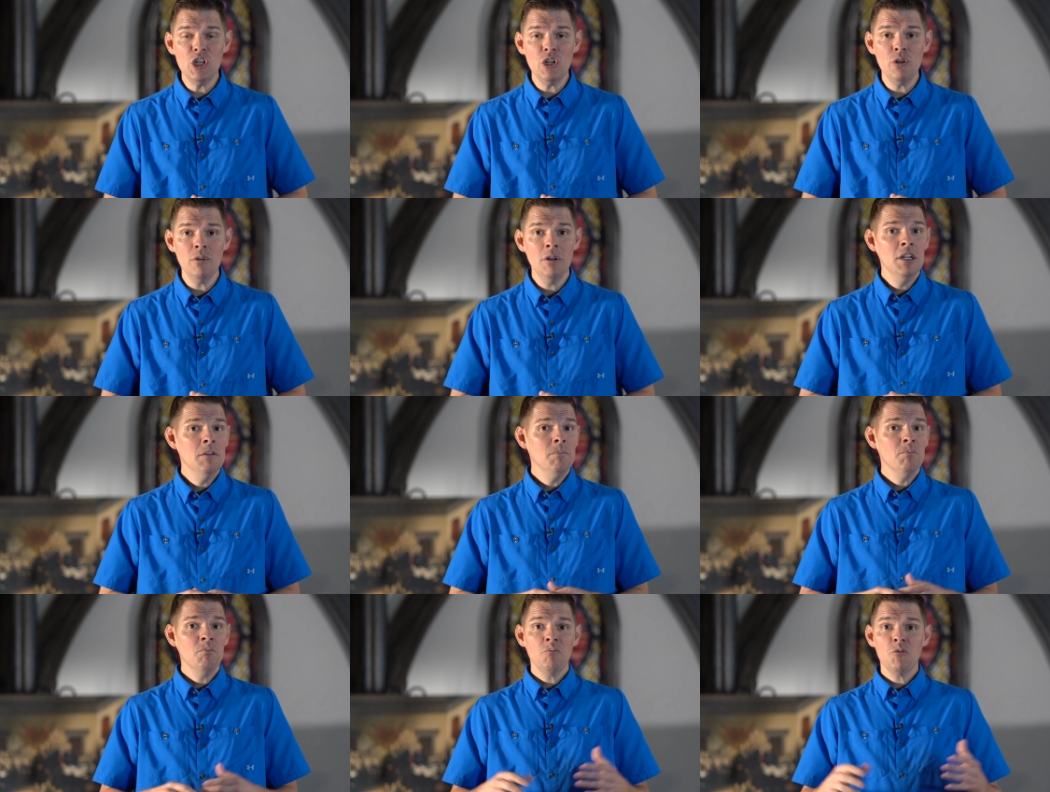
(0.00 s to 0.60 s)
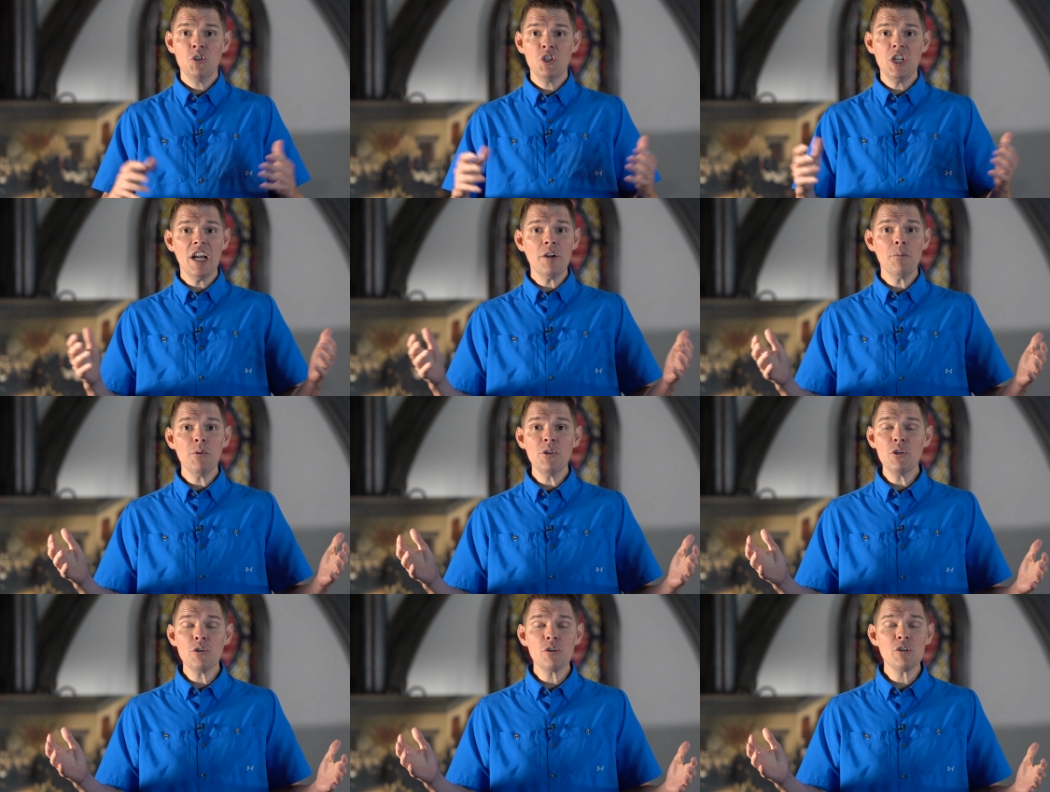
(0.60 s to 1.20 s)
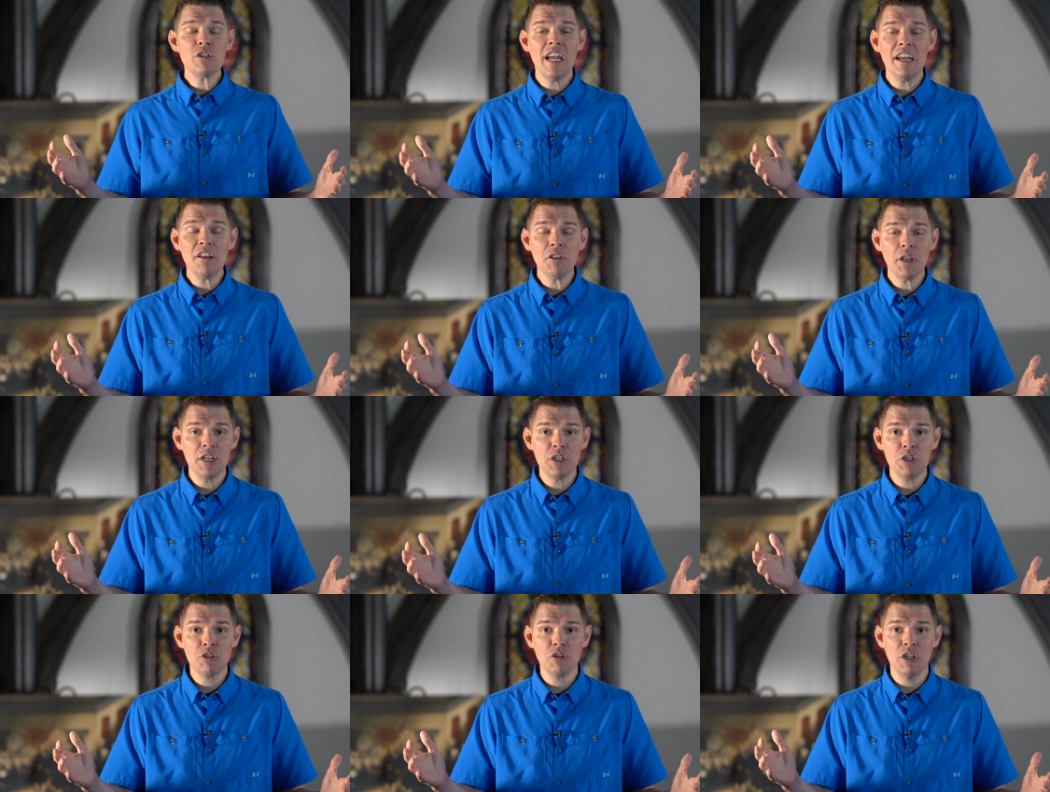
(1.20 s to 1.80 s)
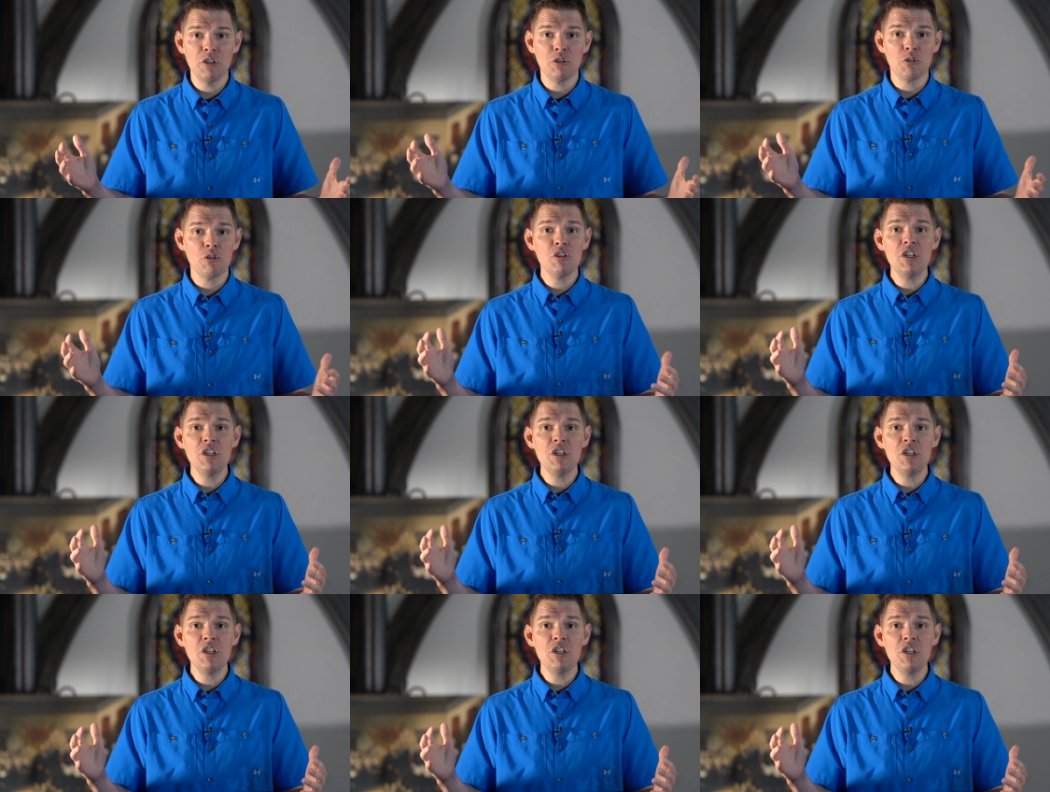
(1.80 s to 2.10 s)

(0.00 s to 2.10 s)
you check with your state legislature.